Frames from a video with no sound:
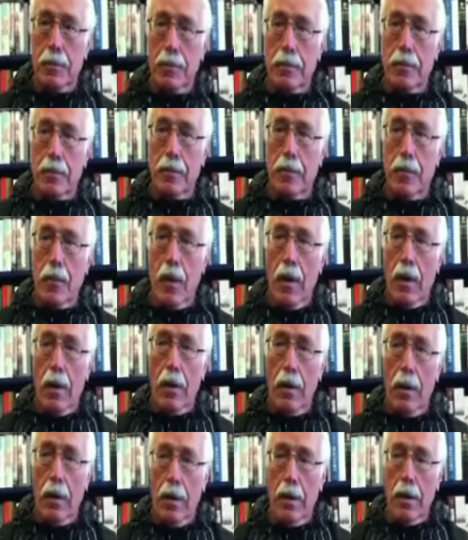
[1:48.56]

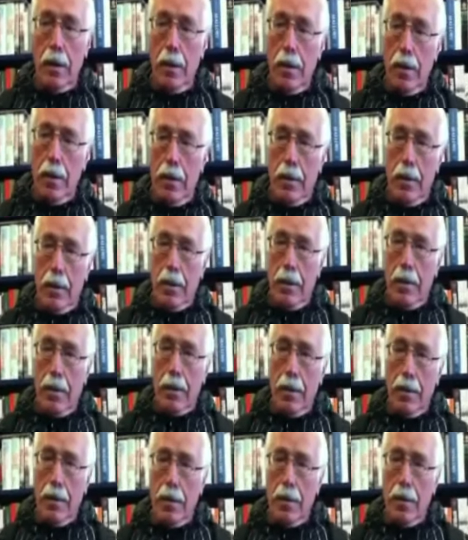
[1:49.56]

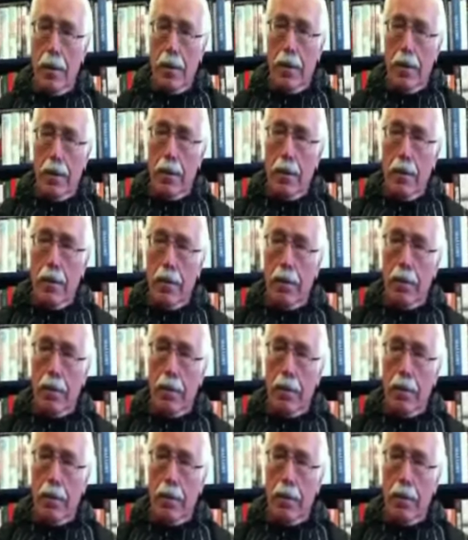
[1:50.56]
[no speech]